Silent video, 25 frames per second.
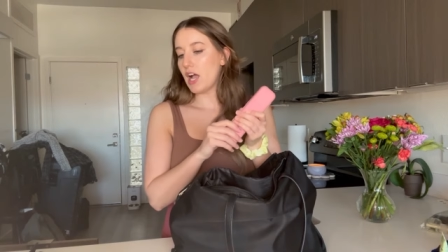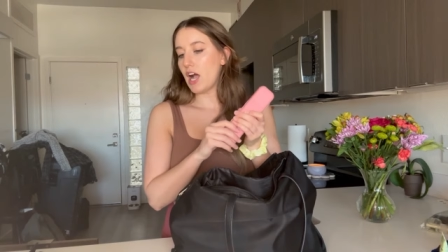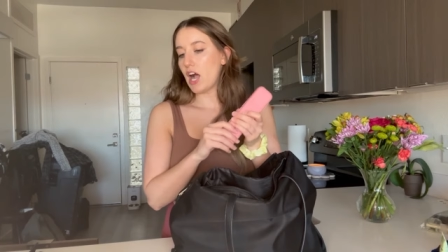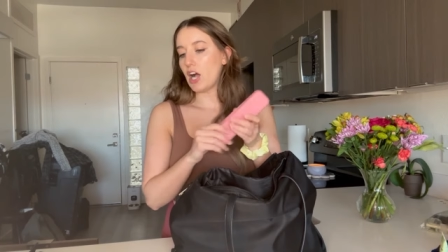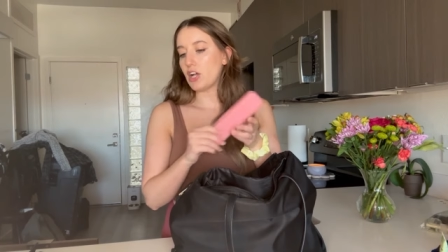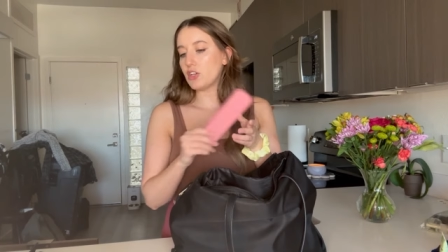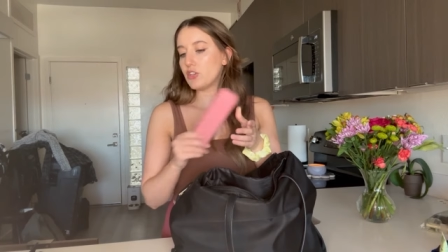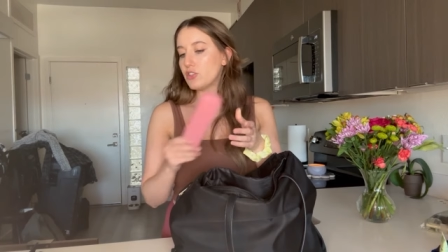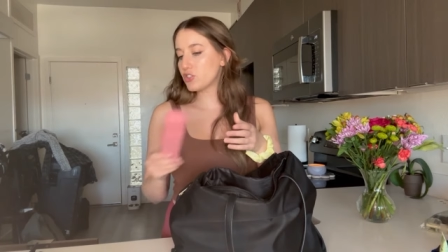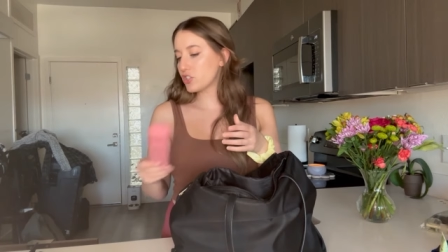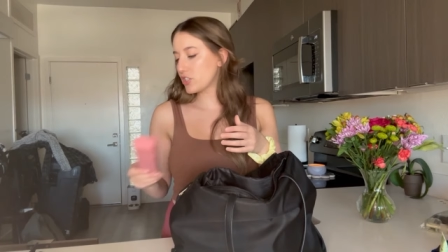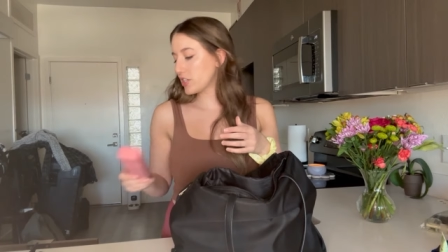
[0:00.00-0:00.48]
I'll
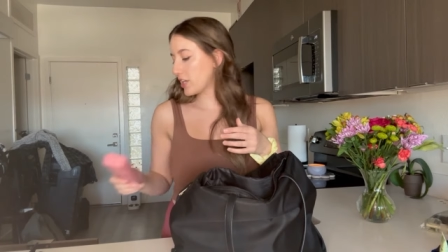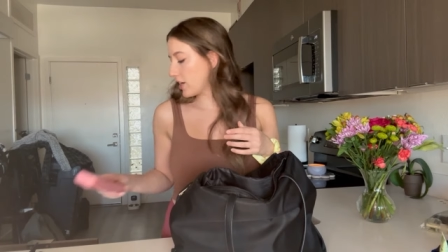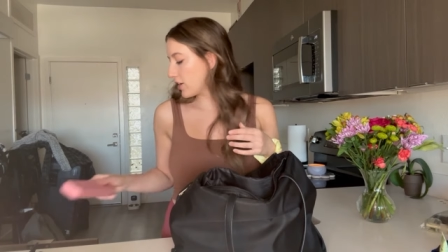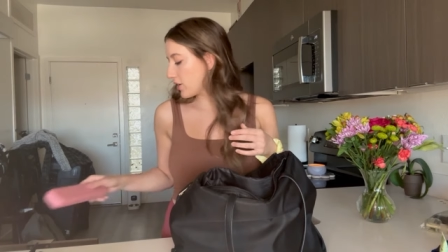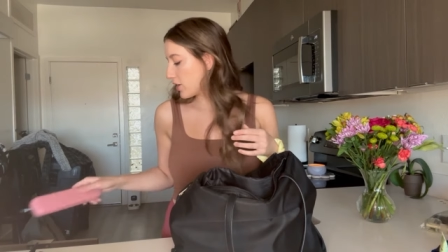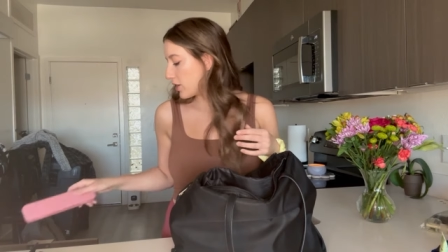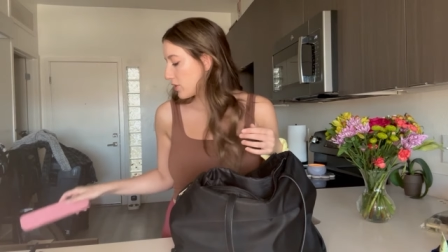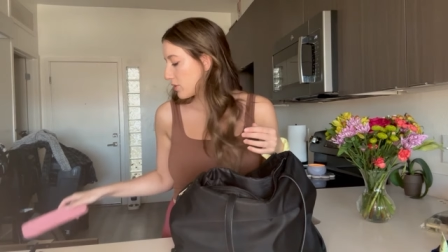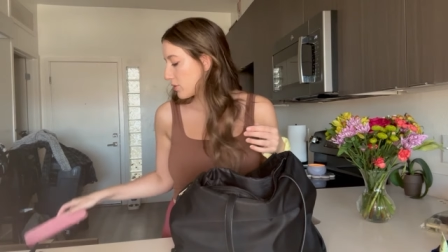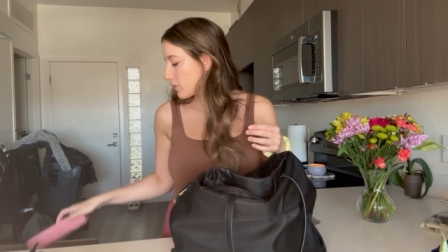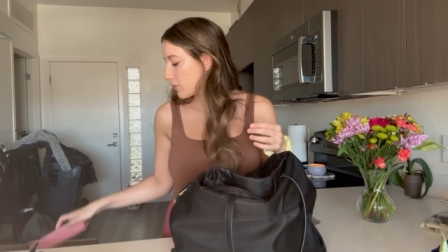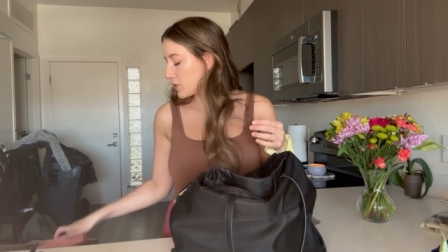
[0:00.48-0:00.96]
usually
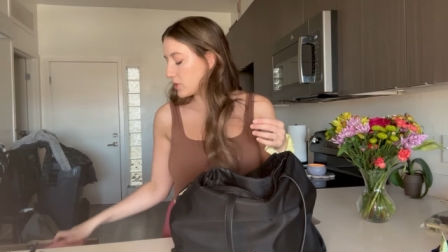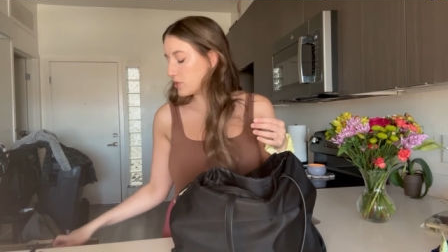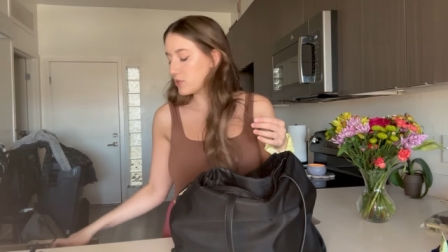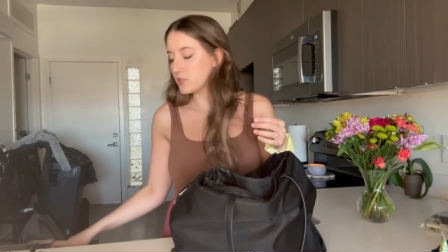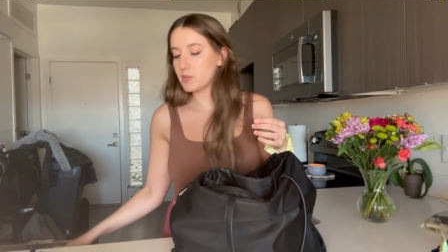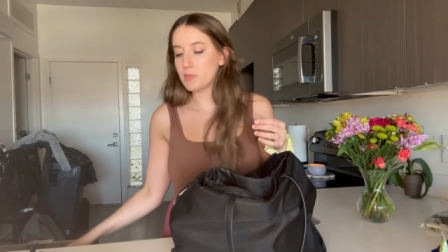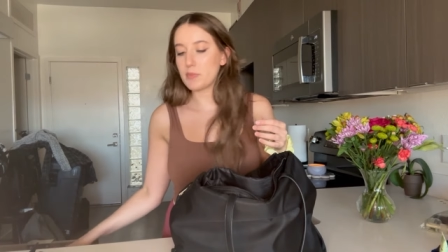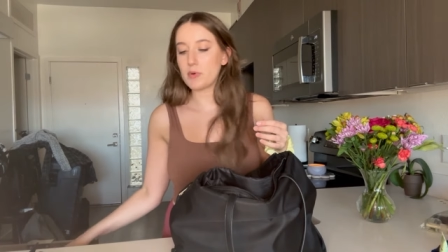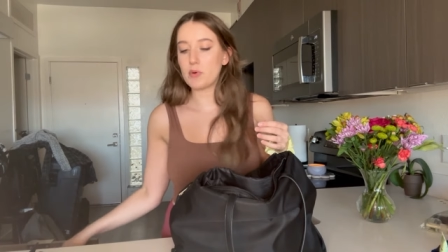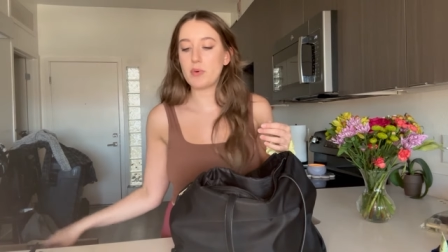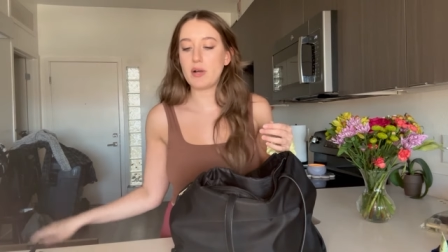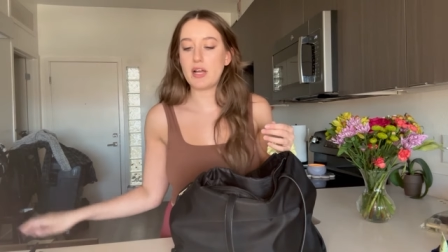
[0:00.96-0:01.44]
carry the
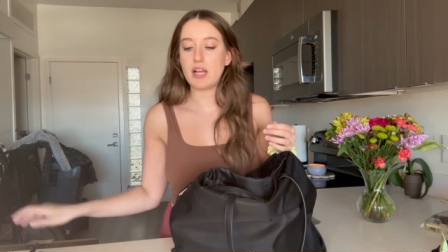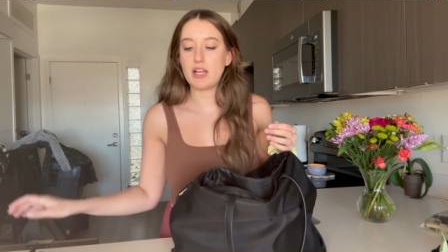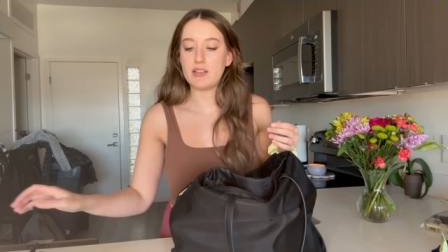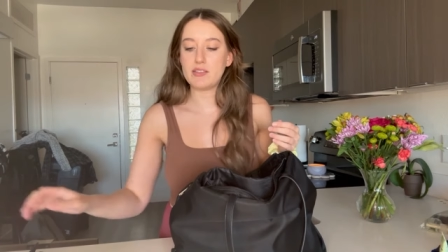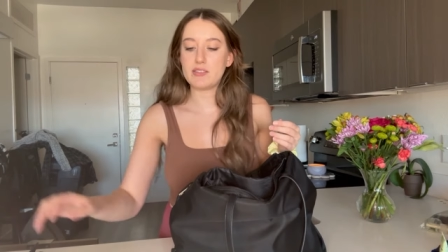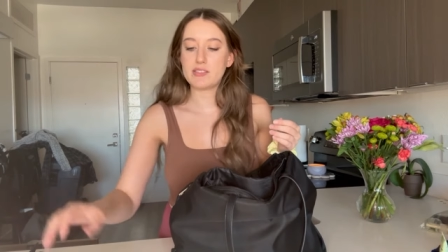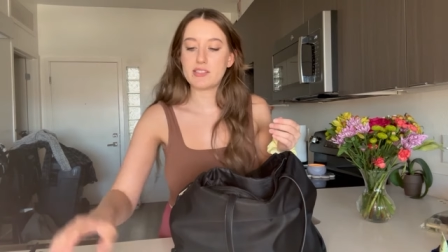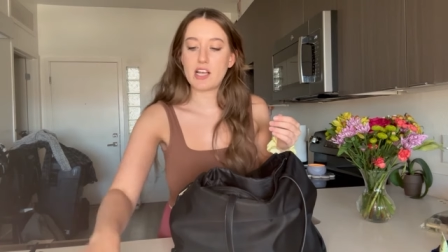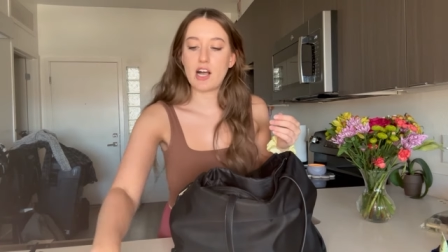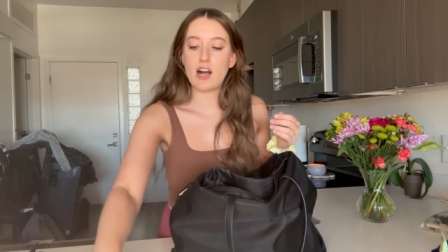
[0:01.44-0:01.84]
reusable ones.